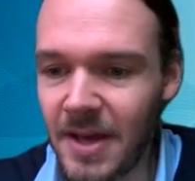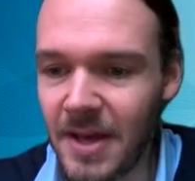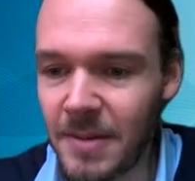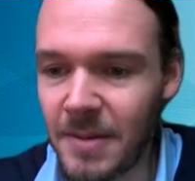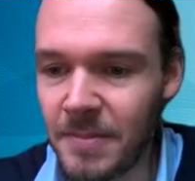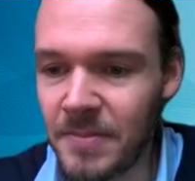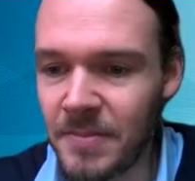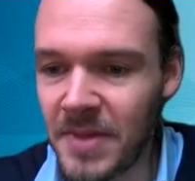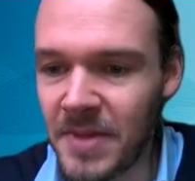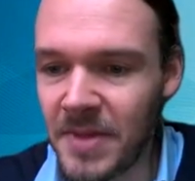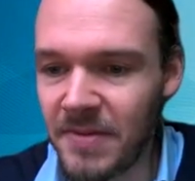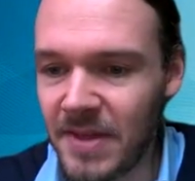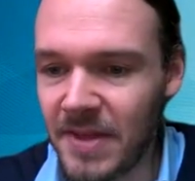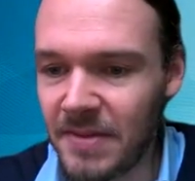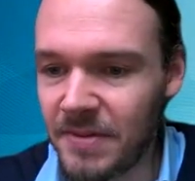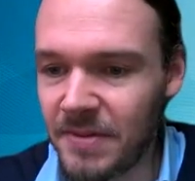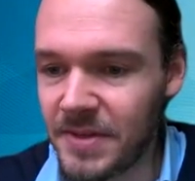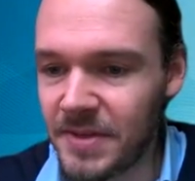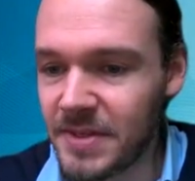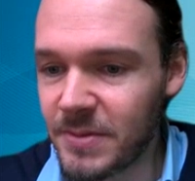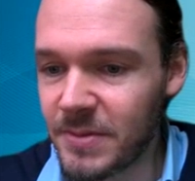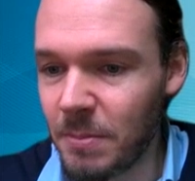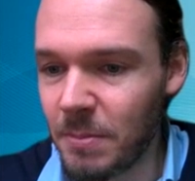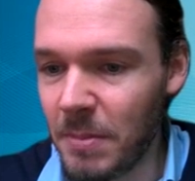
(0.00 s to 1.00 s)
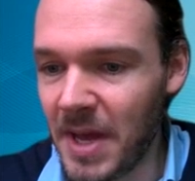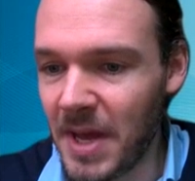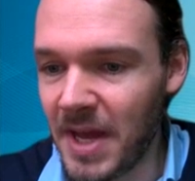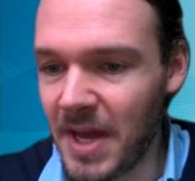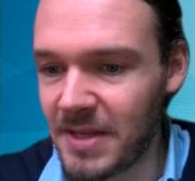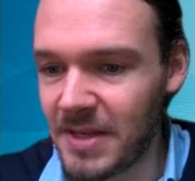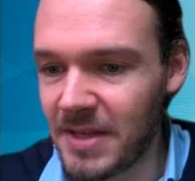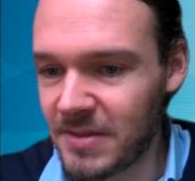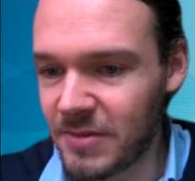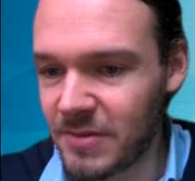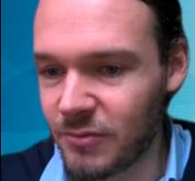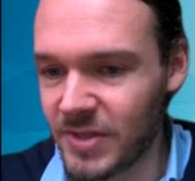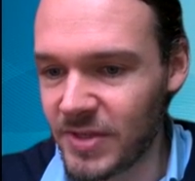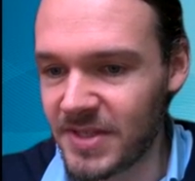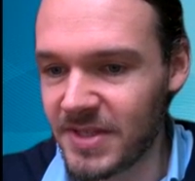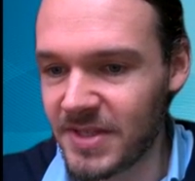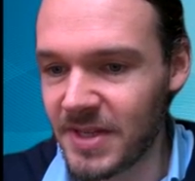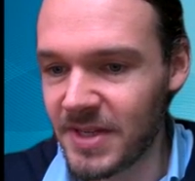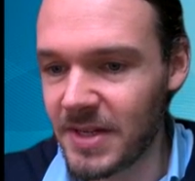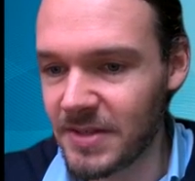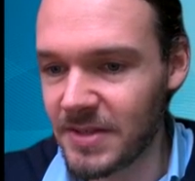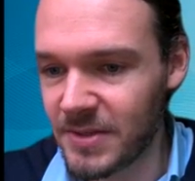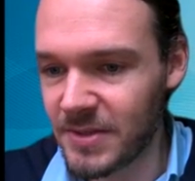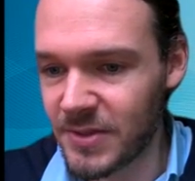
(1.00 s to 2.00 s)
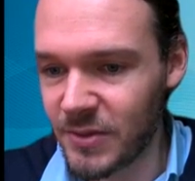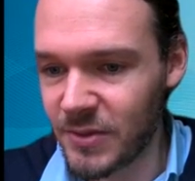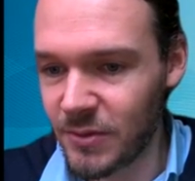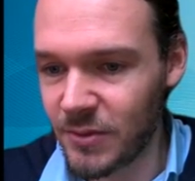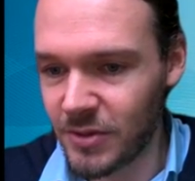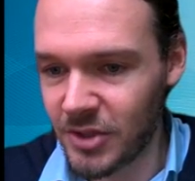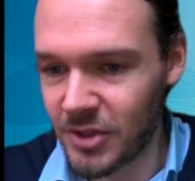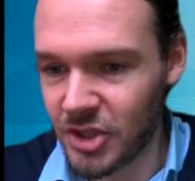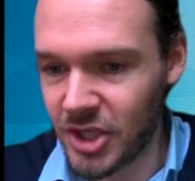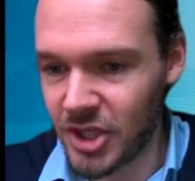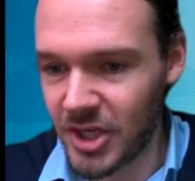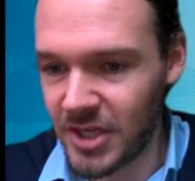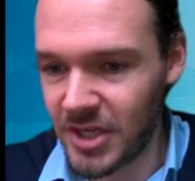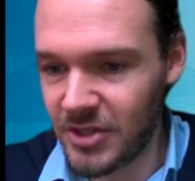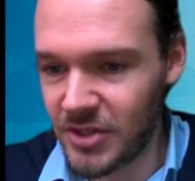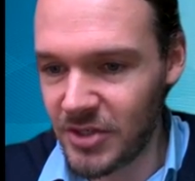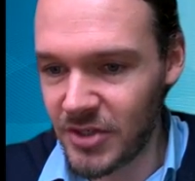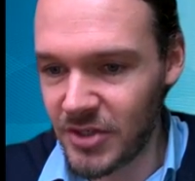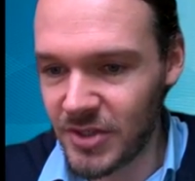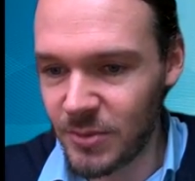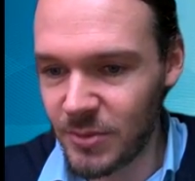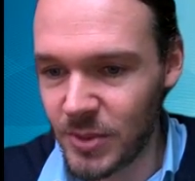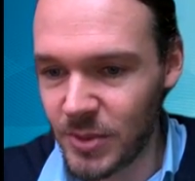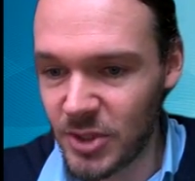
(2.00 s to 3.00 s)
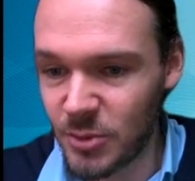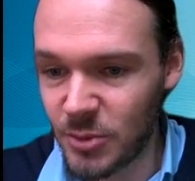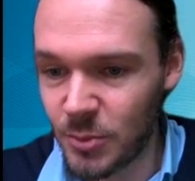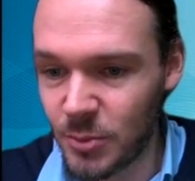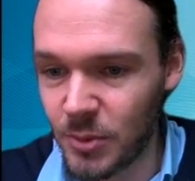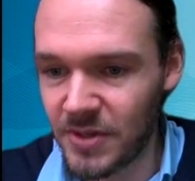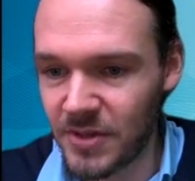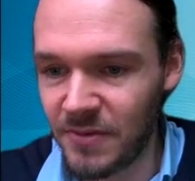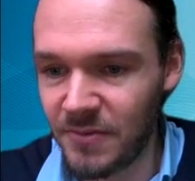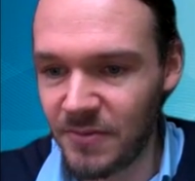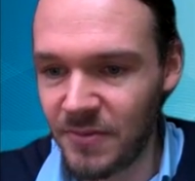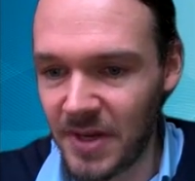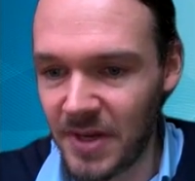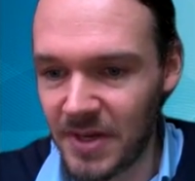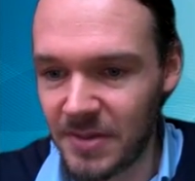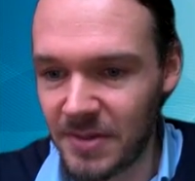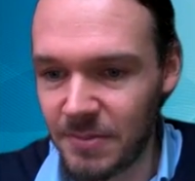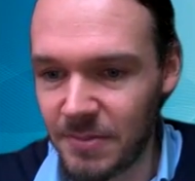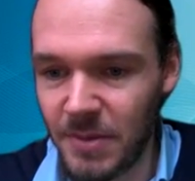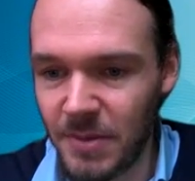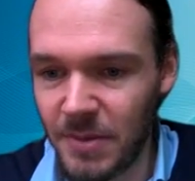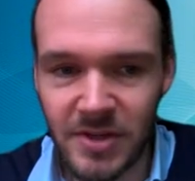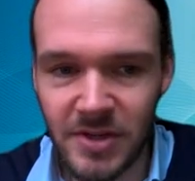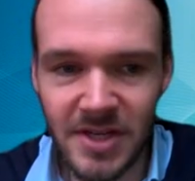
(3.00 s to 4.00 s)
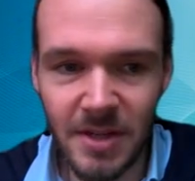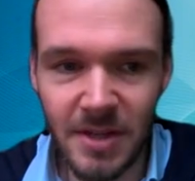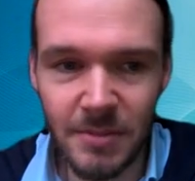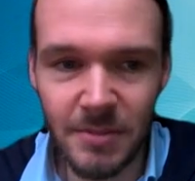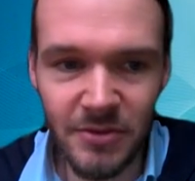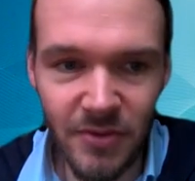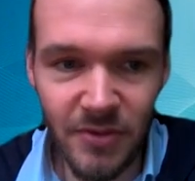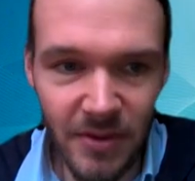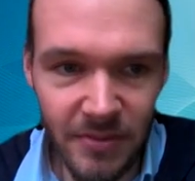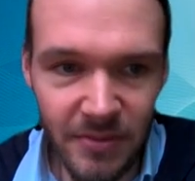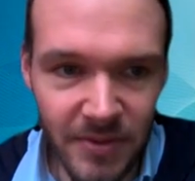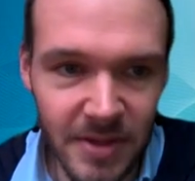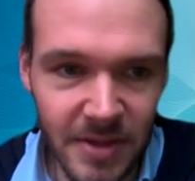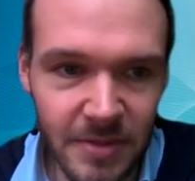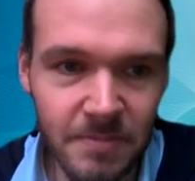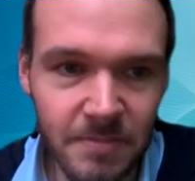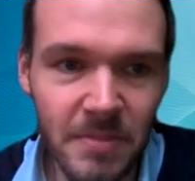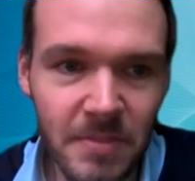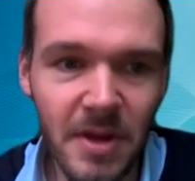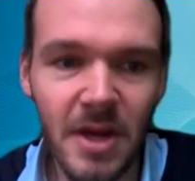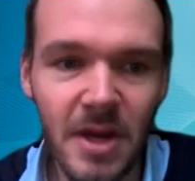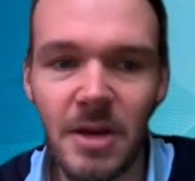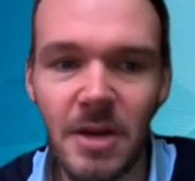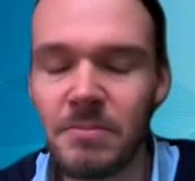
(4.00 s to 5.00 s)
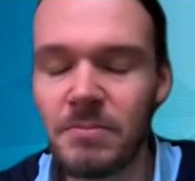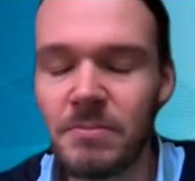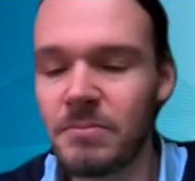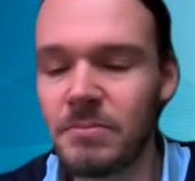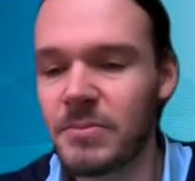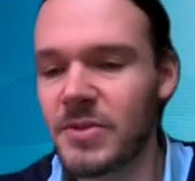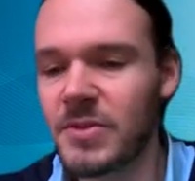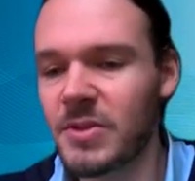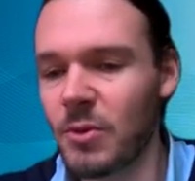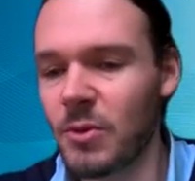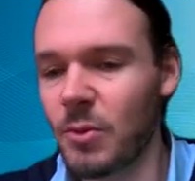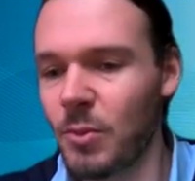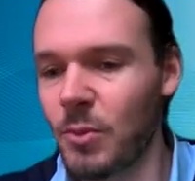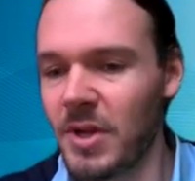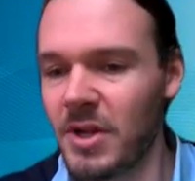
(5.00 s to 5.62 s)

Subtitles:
that this might result in certain changes which would affect maritime traffic. So